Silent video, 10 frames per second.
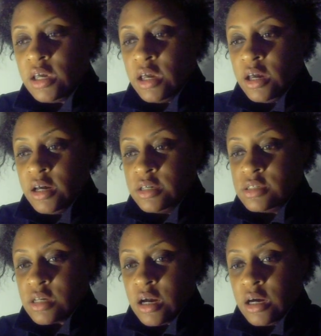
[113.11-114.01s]

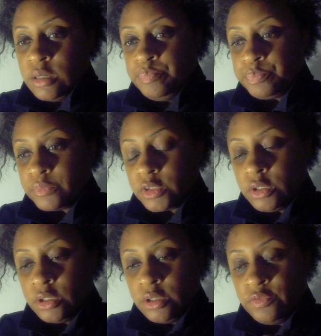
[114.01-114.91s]
and um,
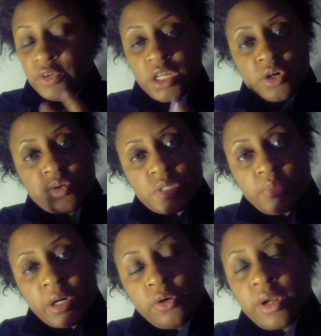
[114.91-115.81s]
her videos
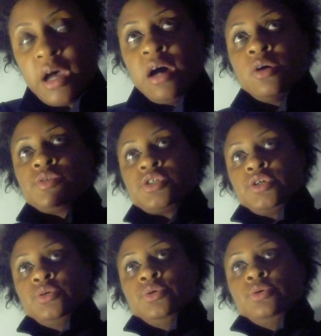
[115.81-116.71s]
about how
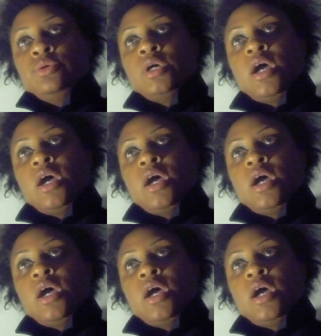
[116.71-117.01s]
to